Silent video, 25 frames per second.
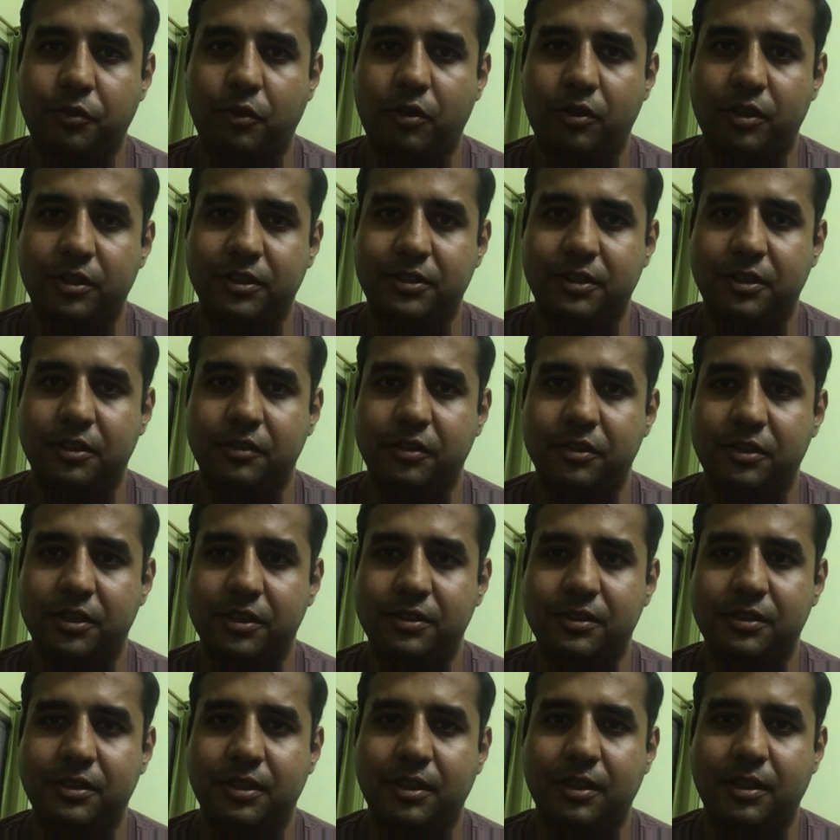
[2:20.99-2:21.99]
Forest
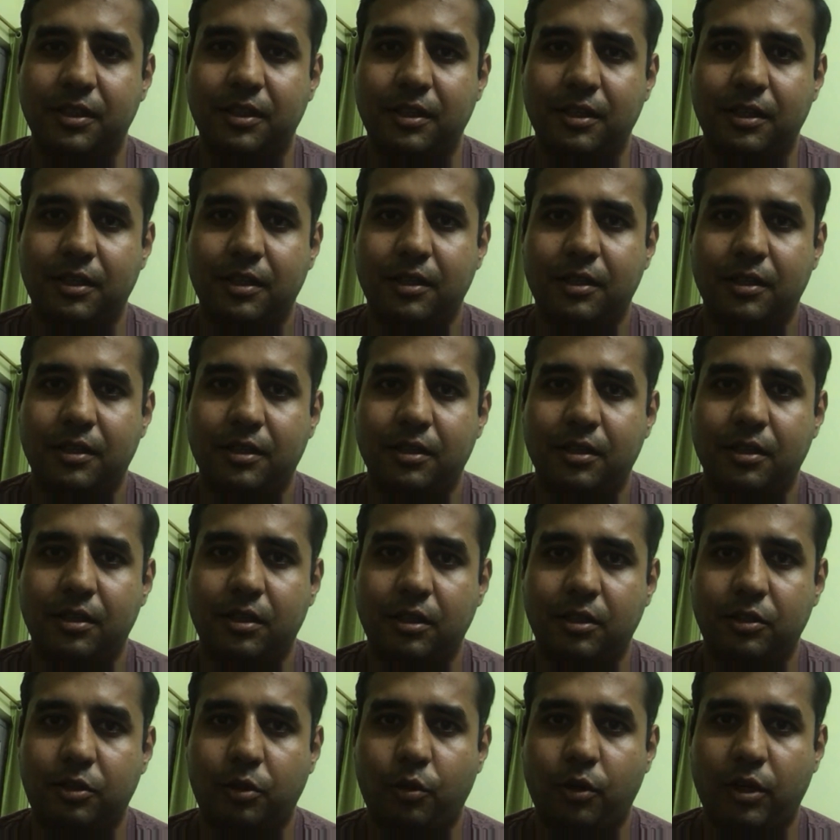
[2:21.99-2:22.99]
Services
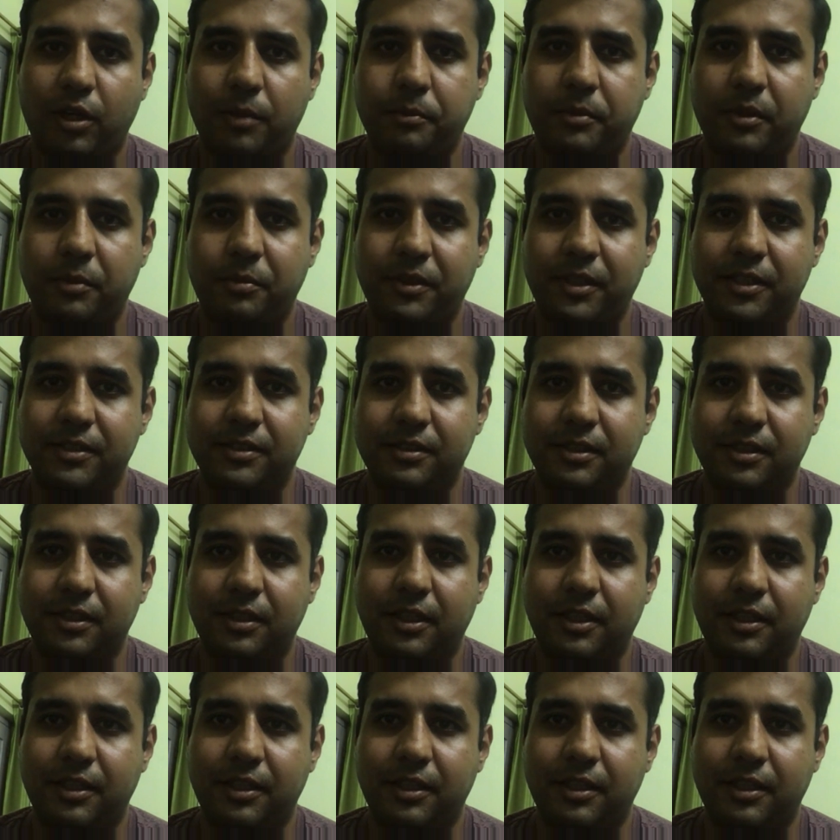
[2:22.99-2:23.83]
uh, through MPPSC.